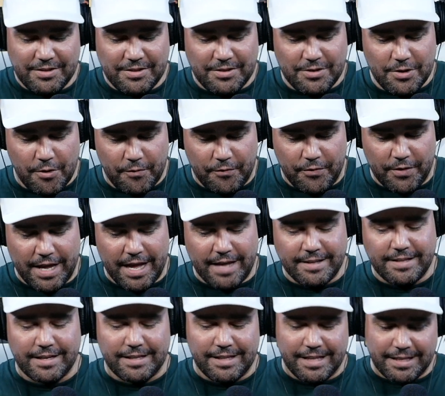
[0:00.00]
Don't
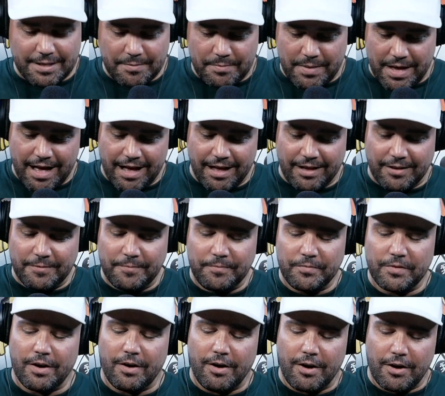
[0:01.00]
forget to click the bell
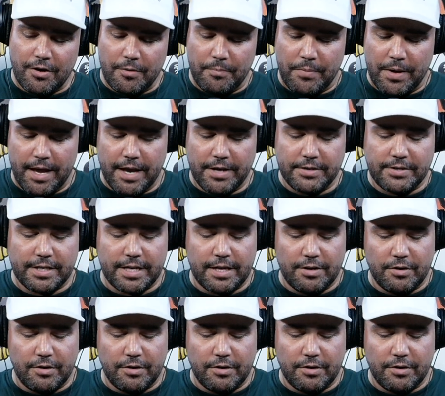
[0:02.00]
on our page to get